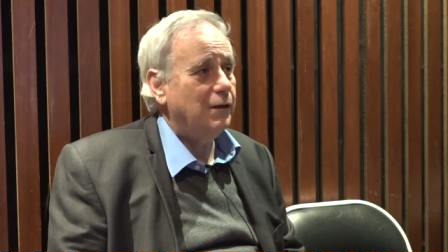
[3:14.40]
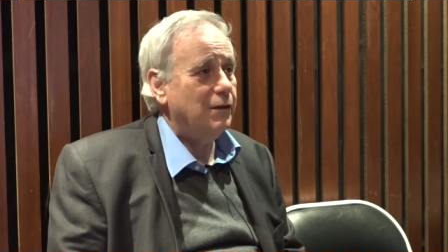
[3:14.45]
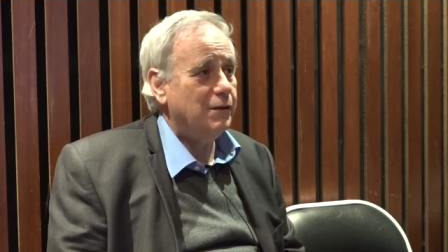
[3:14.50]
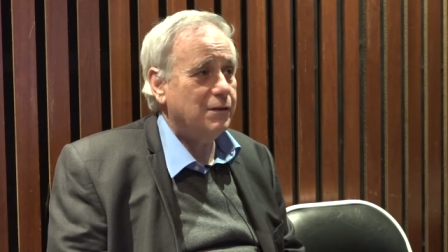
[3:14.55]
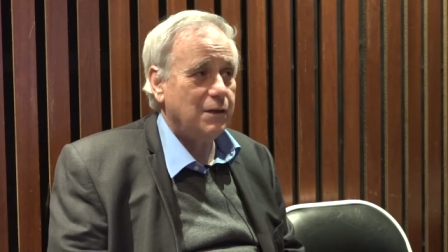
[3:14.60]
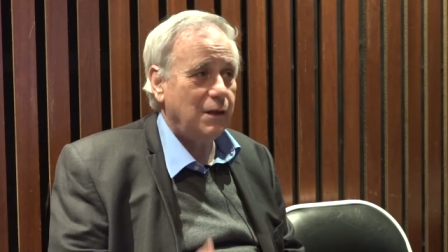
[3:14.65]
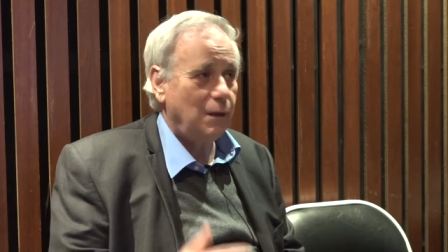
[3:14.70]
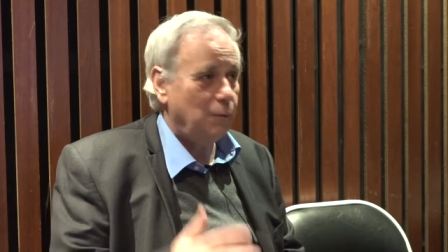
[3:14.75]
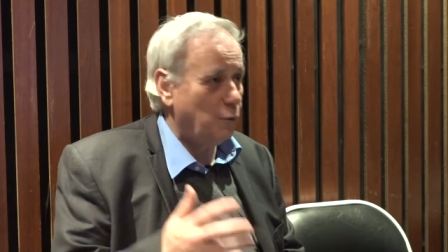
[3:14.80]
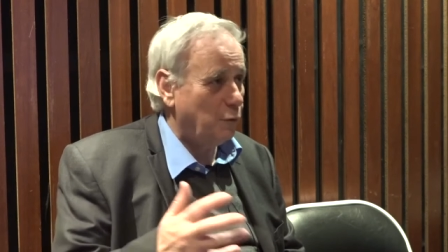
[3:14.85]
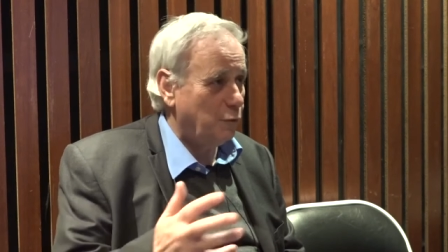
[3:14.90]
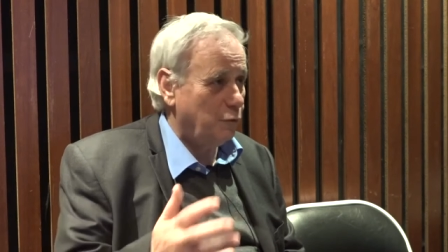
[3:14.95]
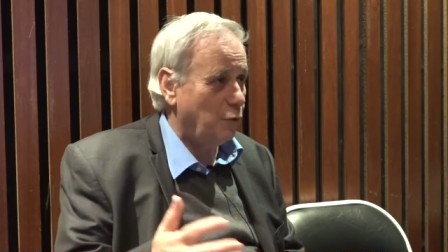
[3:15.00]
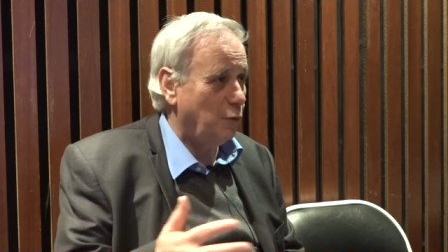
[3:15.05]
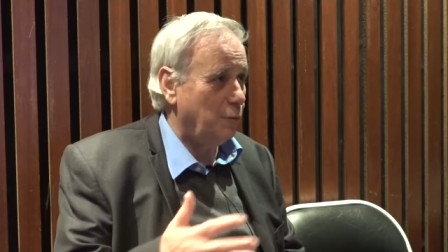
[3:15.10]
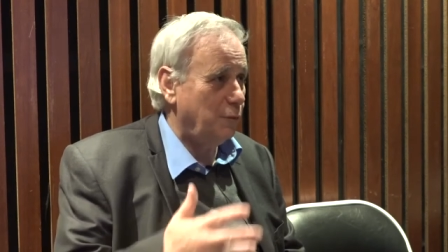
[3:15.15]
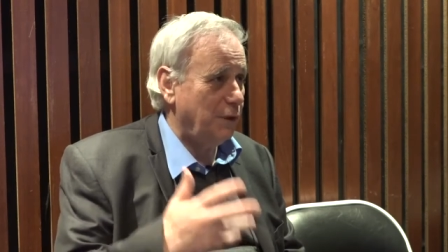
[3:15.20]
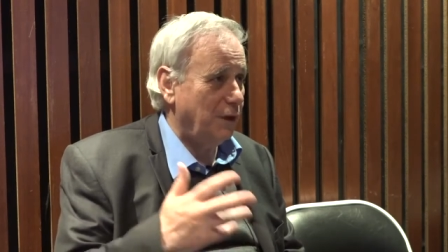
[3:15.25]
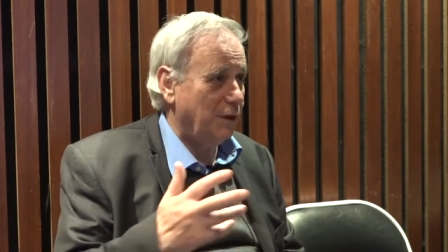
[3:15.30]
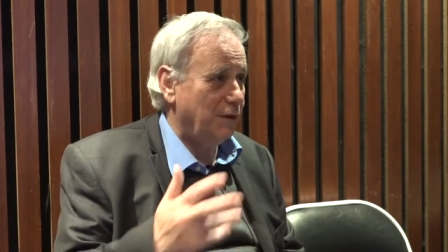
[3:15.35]

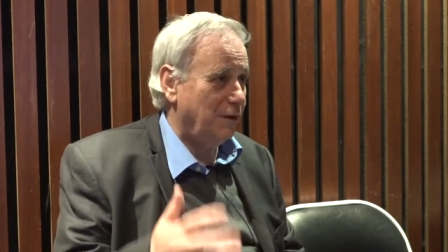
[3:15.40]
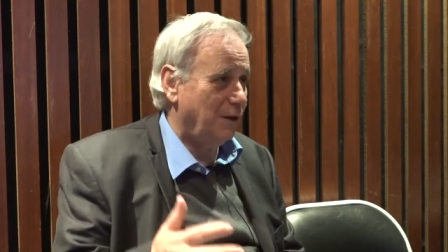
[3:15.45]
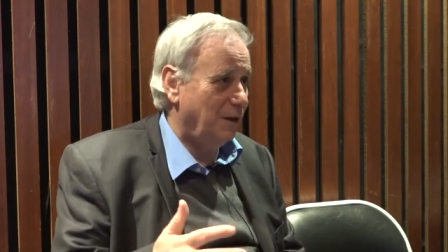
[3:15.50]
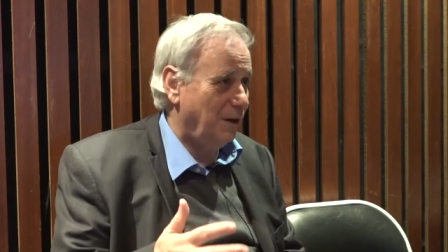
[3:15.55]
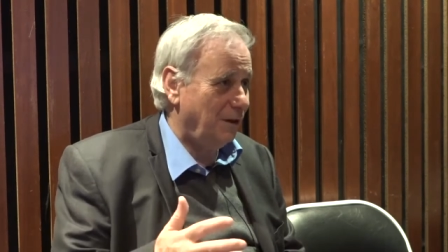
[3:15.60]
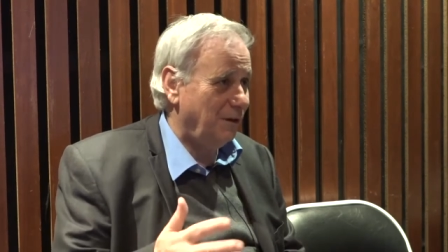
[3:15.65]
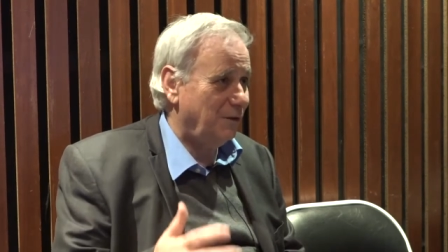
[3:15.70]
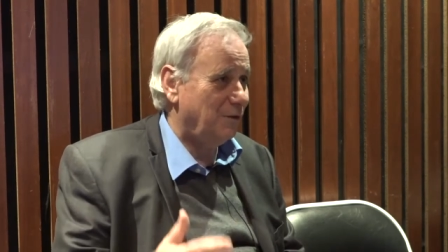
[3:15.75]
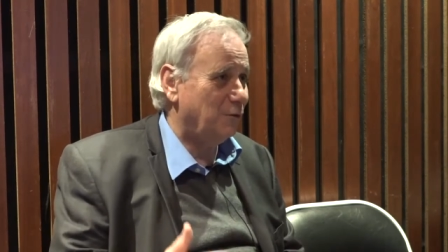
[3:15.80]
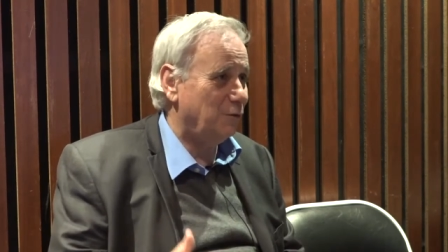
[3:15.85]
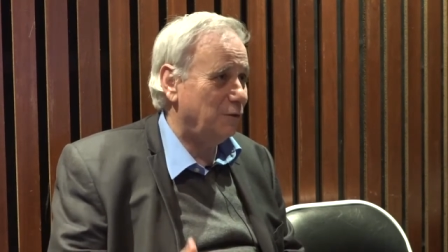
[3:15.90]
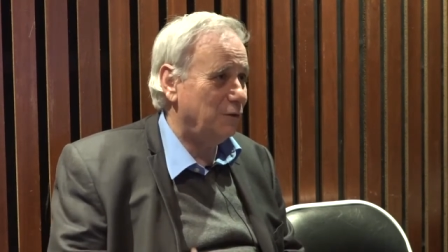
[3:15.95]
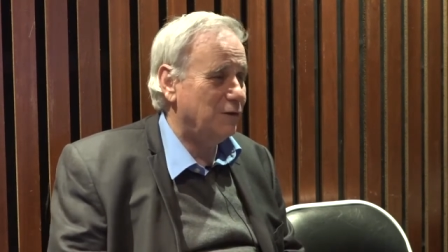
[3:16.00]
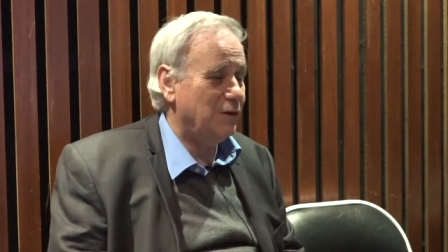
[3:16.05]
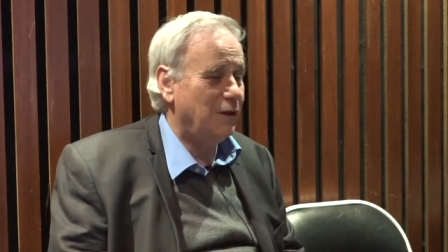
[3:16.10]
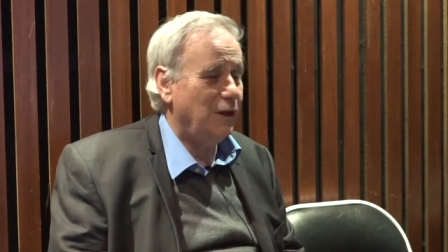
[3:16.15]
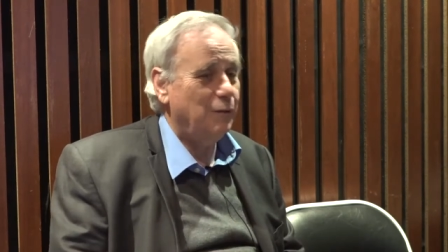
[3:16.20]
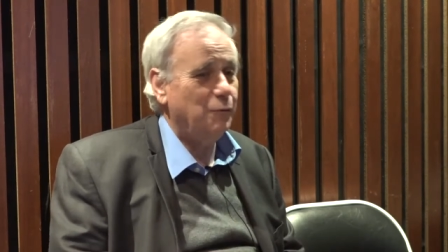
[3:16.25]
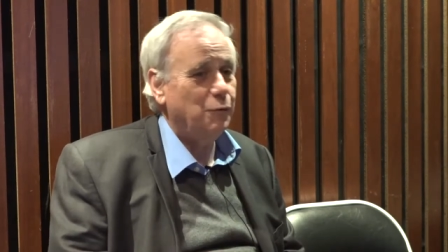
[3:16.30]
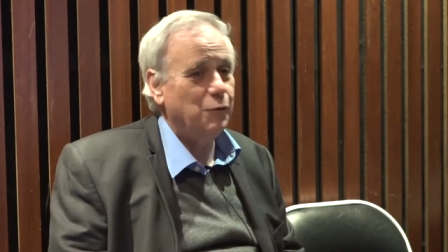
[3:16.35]
Islamophobia, the hate of
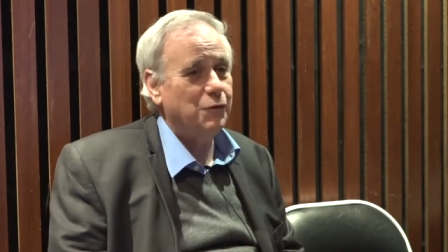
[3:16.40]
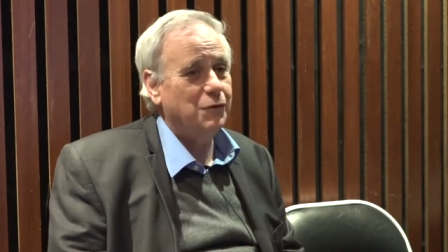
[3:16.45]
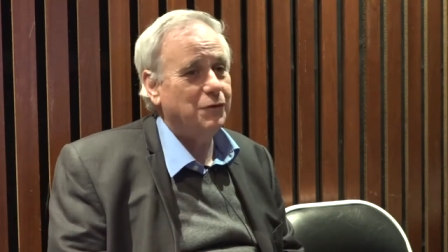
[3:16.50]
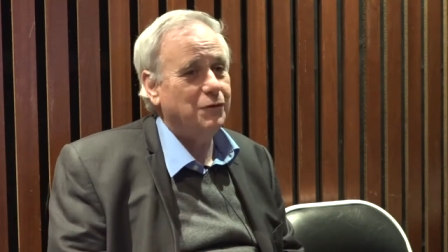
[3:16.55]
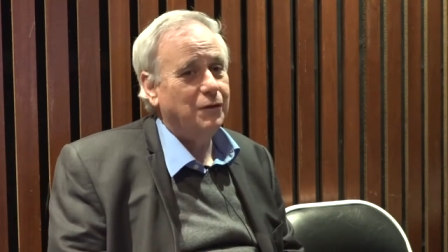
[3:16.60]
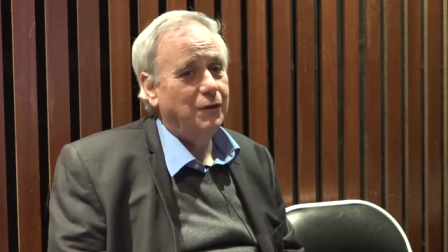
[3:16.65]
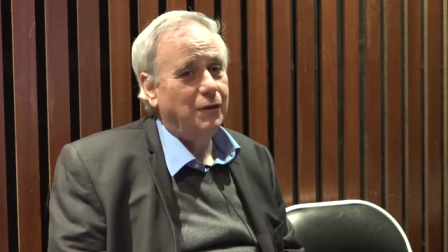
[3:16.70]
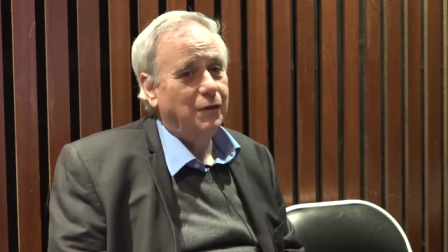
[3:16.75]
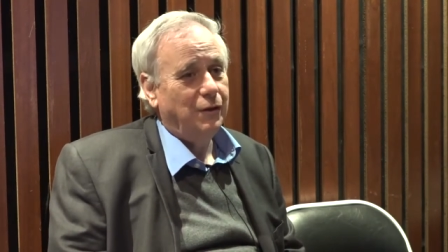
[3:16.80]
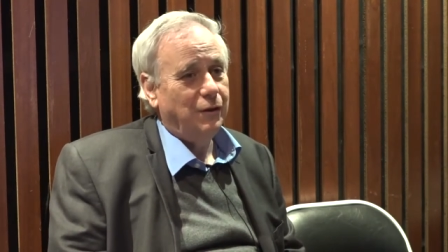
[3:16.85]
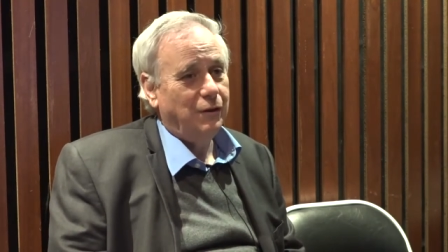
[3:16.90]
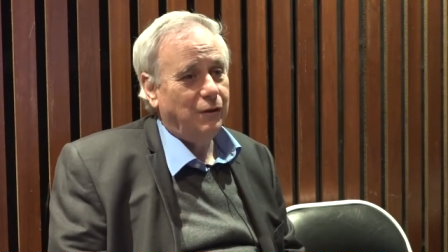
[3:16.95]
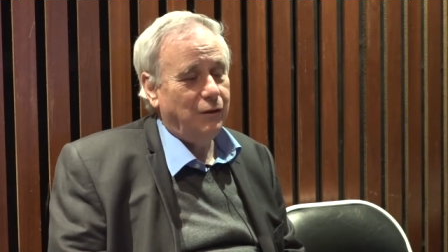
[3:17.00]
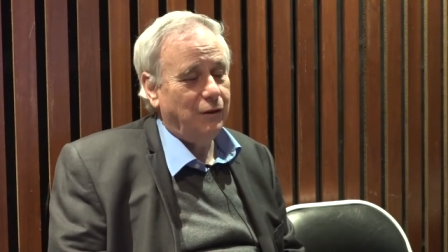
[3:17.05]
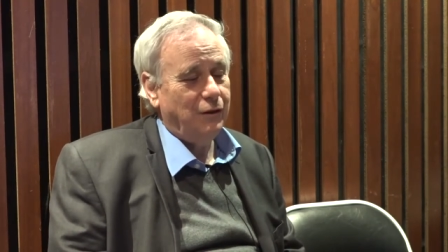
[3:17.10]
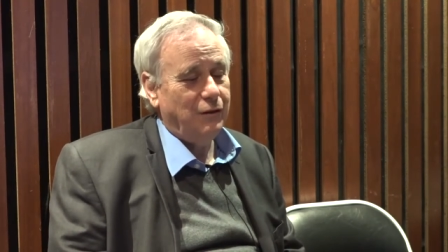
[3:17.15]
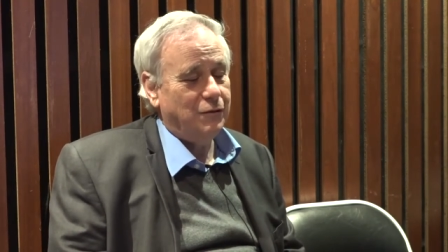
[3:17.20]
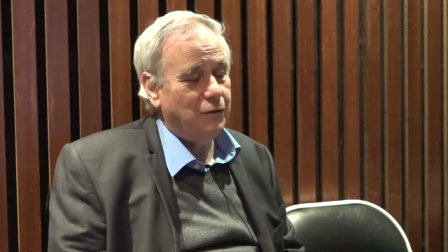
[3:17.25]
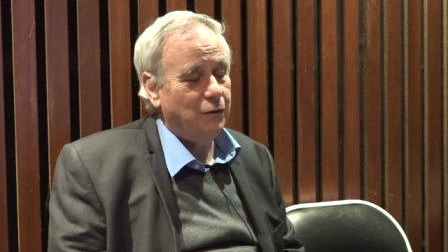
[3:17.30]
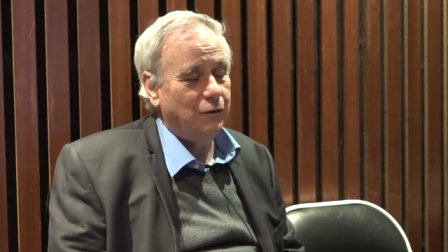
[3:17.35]
Islam,
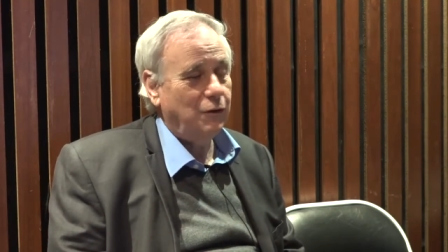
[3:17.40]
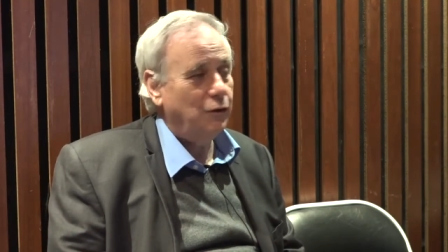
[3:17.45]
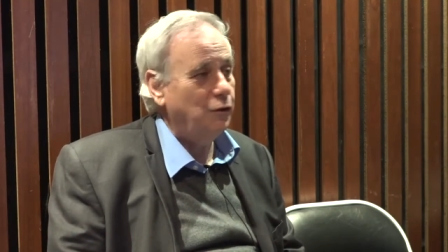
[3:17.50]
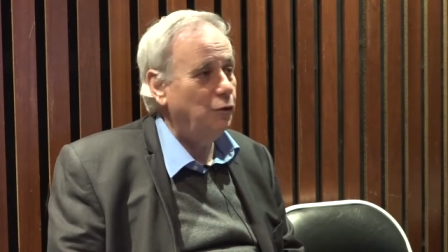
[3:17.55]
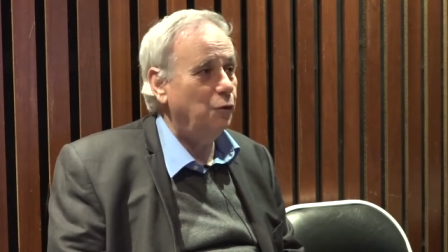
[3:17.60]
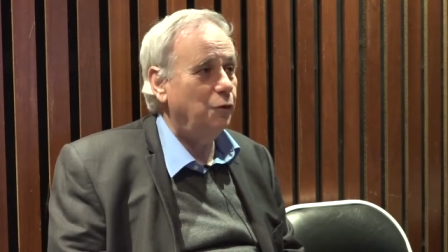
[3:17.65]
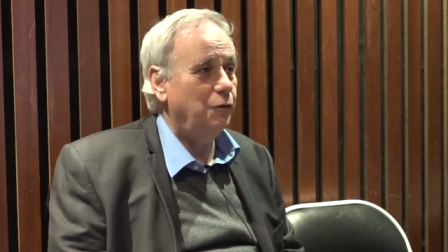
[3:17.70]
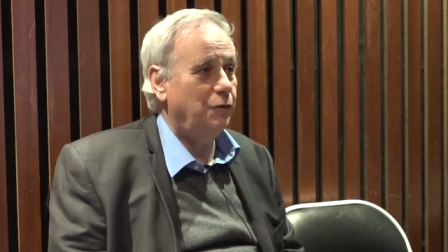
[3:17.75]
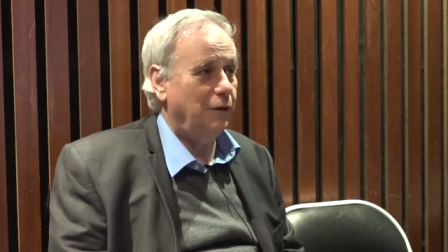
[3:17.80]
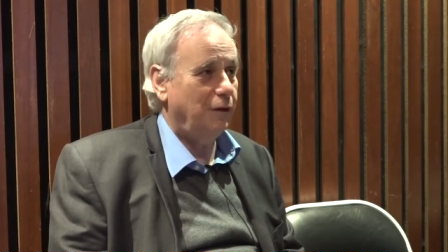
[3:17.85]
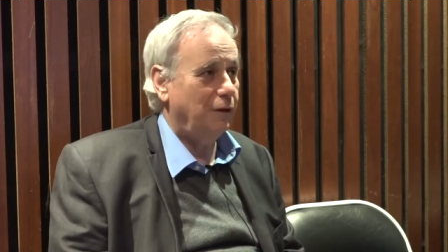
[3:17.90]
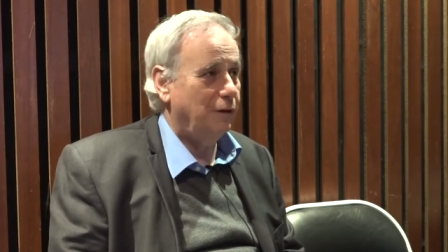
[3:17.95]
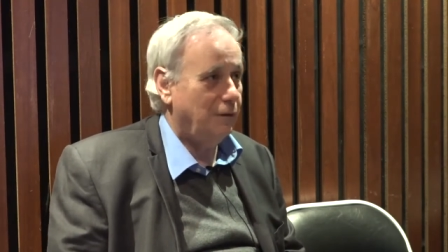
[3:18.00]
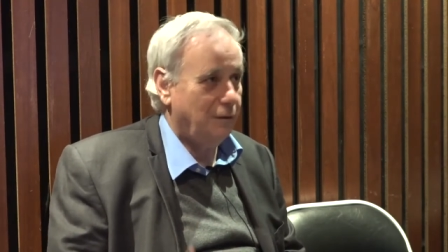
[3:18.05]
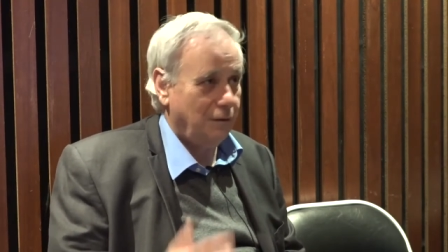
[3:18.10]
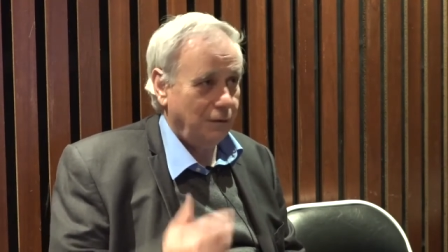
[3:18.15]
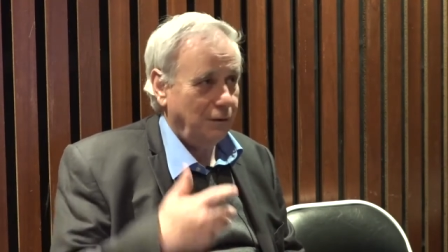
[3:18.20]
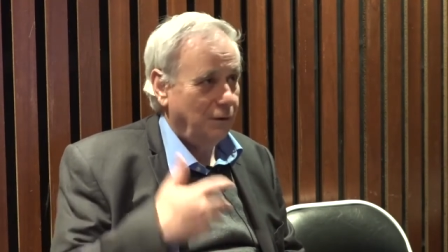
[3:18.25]
it's not a new thing.